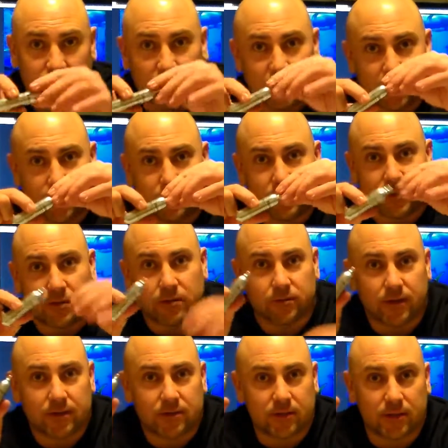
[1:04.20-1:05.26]
right here. There's no
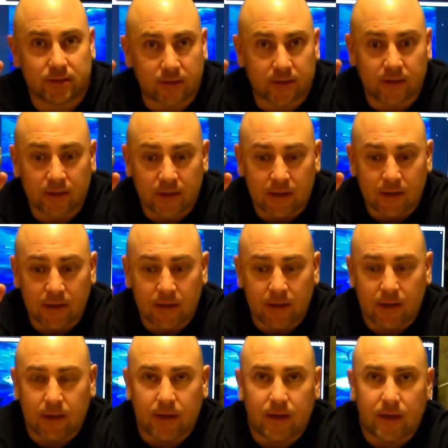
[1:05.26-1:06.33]
threads or nothing.
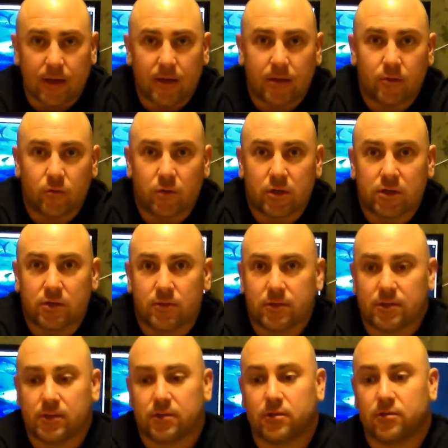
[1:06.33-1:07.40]
And what you would
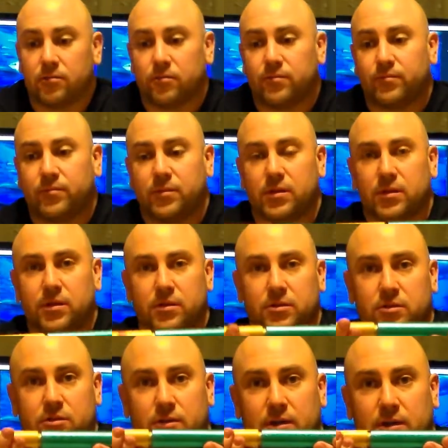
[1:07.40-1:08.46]
do
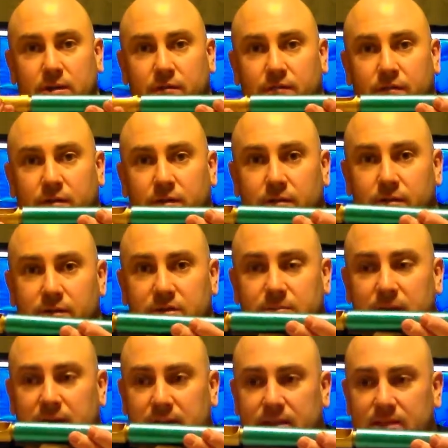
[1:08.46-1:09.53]
is you have this
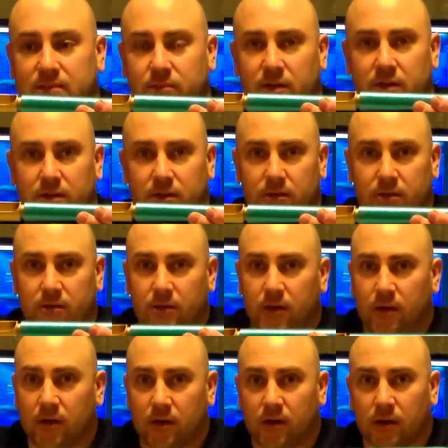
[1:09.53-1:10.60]
mechanism right here.
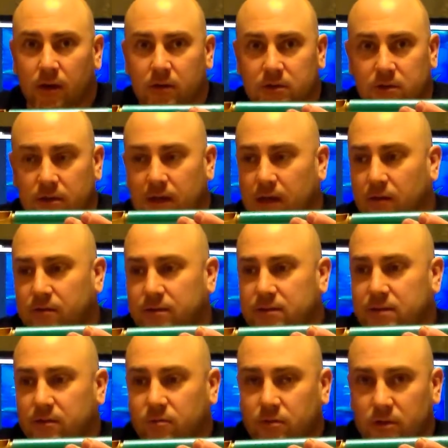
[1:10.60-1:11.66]
I'll show you how this
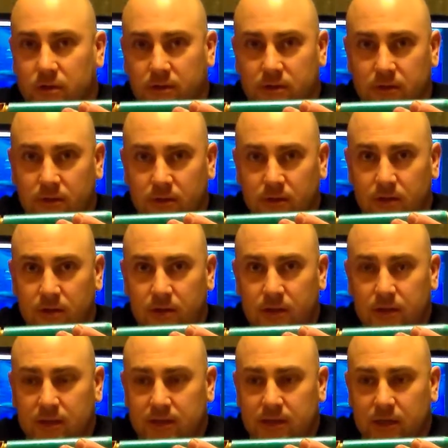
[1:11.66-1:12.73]
thing works.
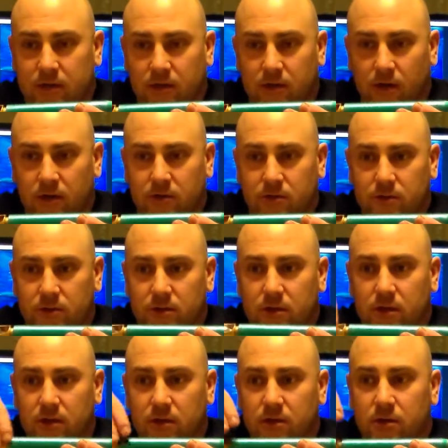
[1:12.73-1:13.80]
Take your cartridge,
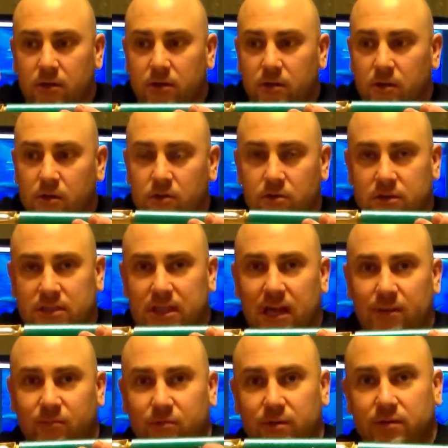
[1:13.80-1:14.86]
you
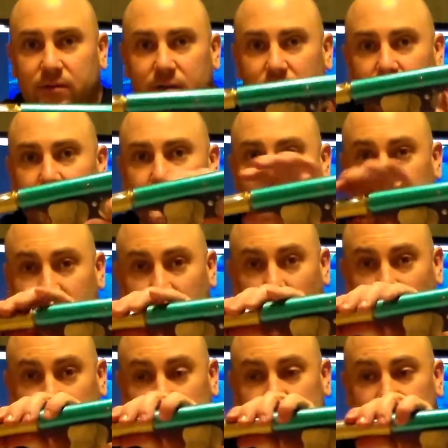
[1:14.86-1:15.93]
slap her in there, and you
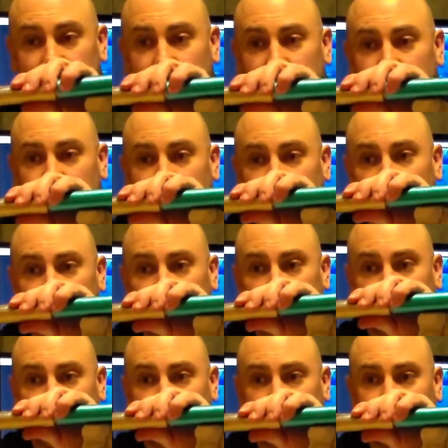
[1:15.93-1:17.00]
hold this end.
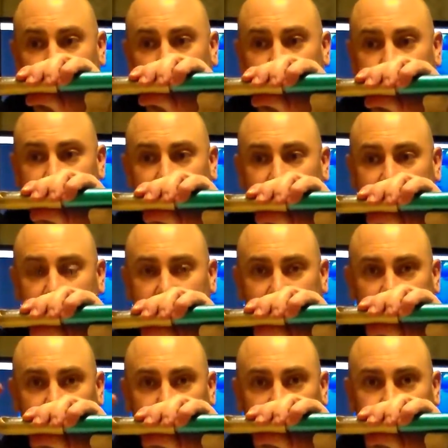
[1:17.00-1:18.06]
Take this
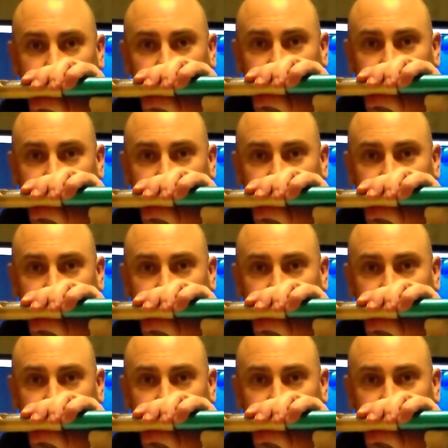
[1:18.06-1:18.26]
little